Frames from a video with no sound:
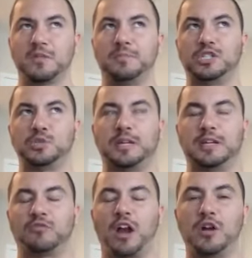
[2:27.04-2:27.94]

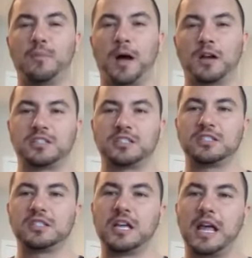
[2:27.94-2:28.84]
between RHINO
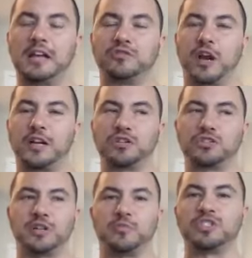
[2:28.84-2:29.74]
Bucks and RHINO
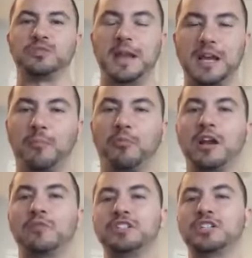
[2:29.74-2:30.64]
Street, which make up
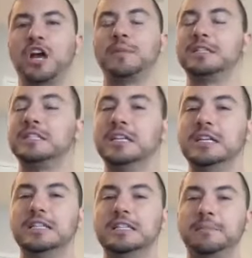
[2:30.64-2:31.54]
RHINO Retirement,
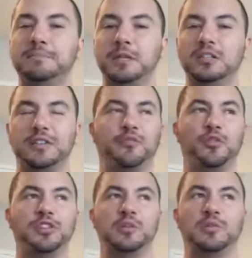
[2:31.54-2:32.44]
the ability
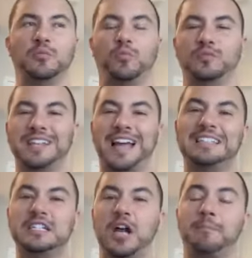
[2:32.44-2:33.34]
for the
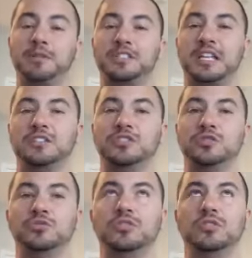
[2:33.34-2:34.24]

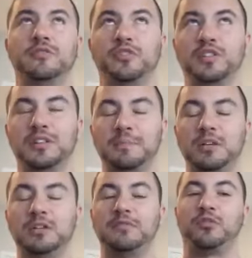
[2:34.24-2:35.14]
99% for the
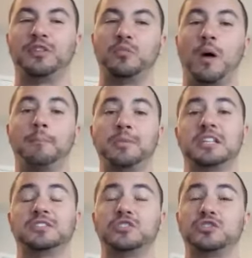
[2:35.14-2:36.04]

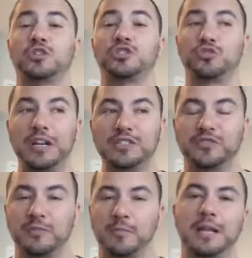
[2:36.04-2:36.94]
1% to start
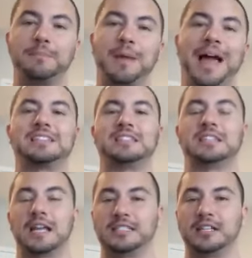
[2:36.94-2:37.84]
transferring money back to the
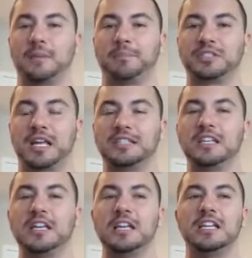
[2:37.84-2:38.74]

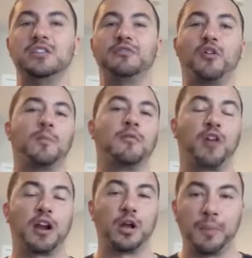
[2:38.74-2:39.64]
99% in the form of
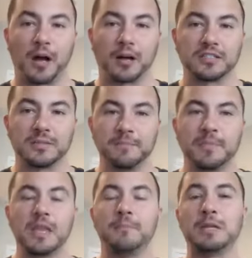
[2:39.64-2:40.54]
RHINO Bucks.
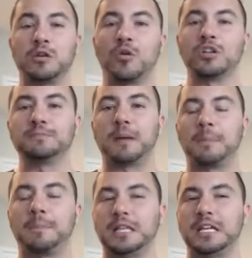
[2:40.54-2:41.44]
Because
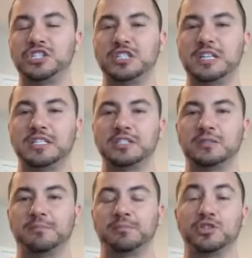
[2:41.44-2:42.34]
population
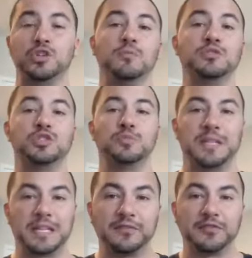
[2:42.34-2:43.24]
is presumed to
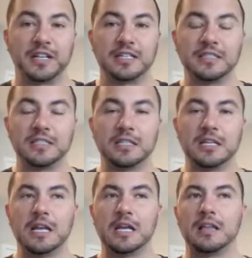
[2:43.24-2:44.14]
be infinite,
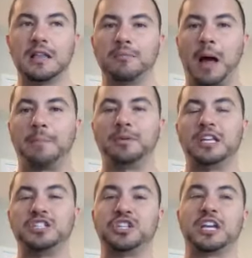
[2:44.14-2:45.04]

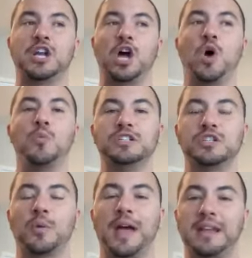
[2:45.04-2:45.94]
population can always
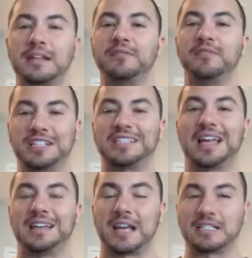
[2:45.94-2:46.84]
go ahead and invest
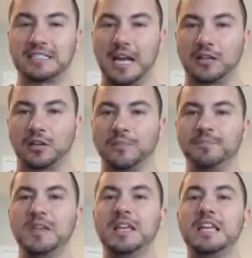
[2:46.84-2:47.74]
that next dollar.
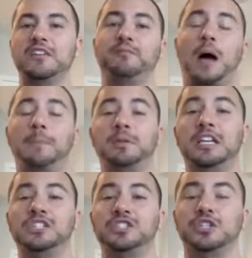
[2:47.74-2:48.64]
If
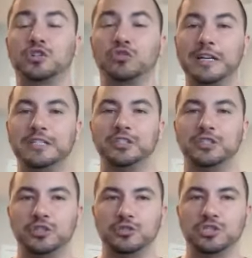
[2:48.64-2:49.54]
population agreed to
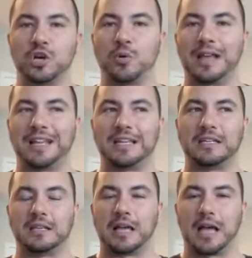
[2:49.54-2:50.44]
do so at
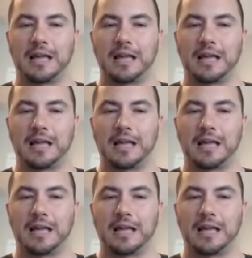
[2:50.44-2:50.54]
a